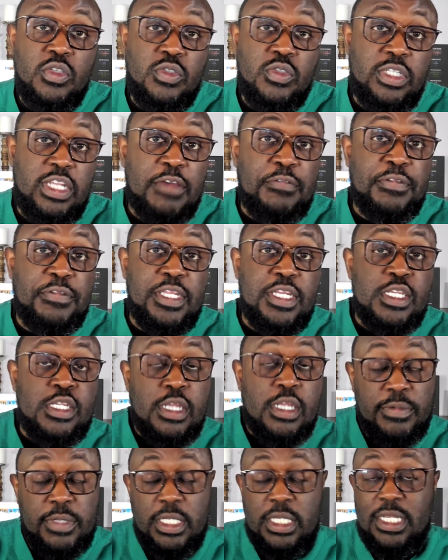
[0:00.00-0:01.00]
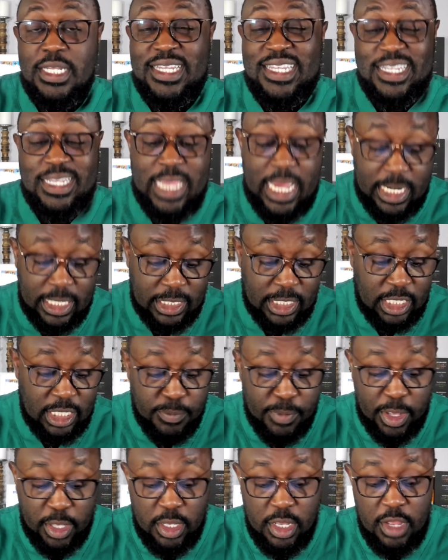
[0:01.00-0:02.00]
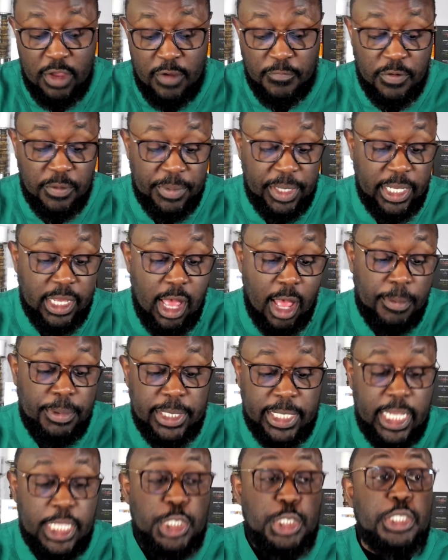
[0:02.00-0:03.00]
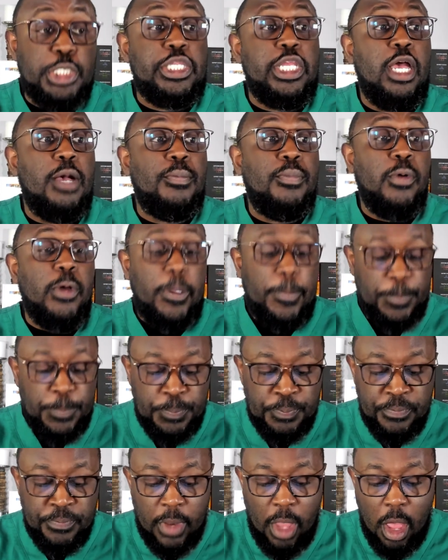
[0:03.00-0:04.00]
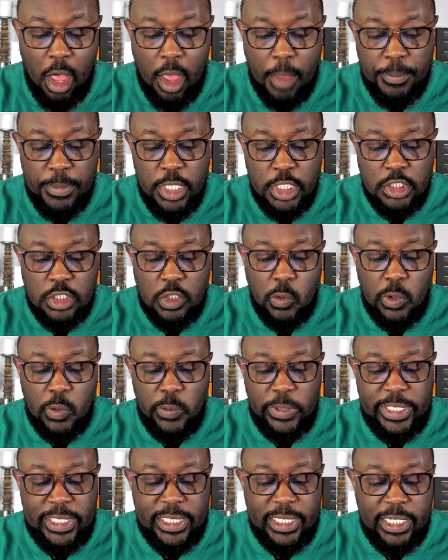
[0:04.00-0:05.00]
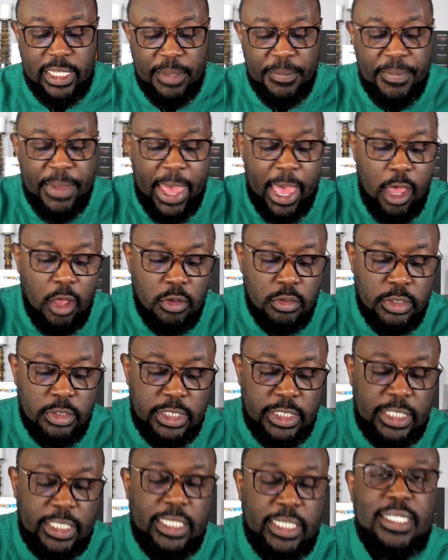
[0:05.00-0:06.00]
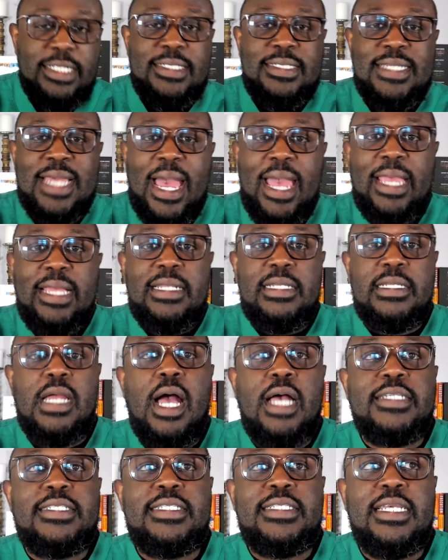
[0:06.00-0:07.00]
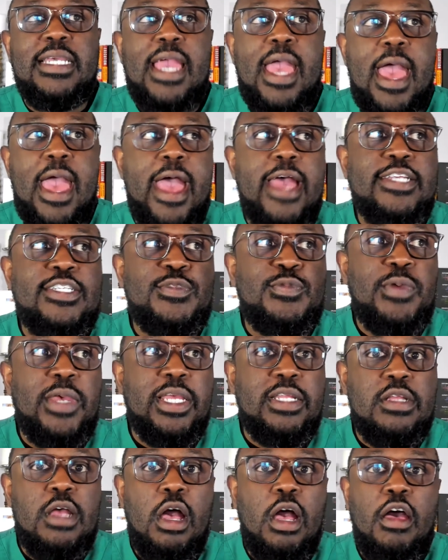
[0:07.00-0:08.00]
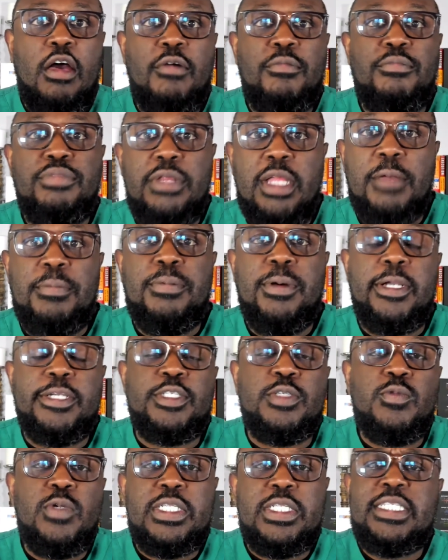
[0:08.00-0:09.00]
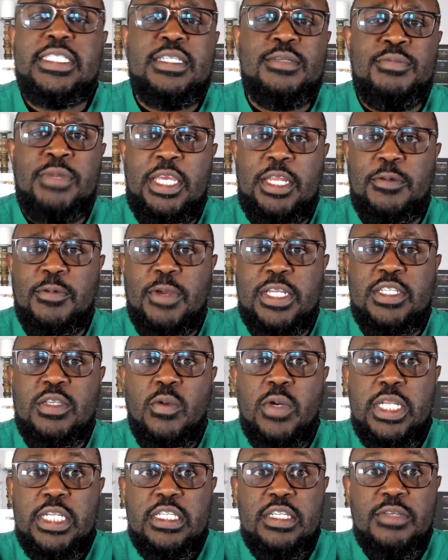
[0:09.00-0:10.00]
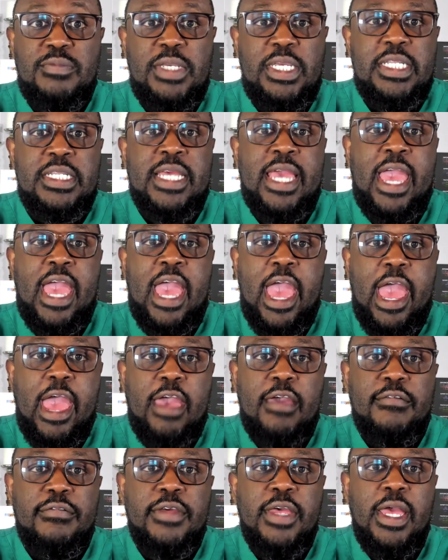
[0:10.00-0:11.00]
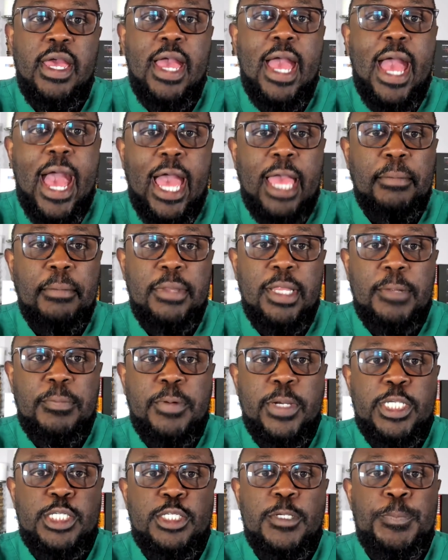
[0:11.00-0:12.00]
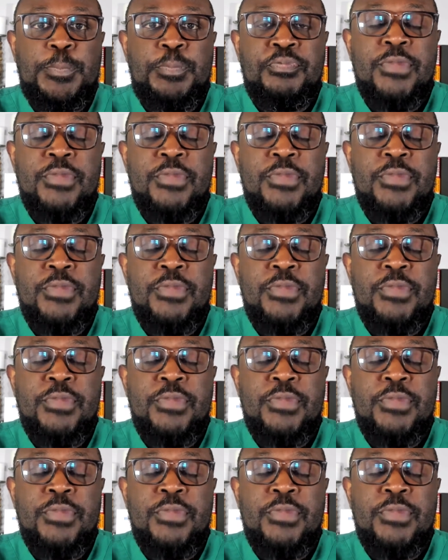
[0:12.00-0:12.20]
So definitely something to kind of think about from a complication standpoint. So when we think about the diagnostic aspect of blood pressure, what does it mean, right? So what does it mean to have high blood pressure?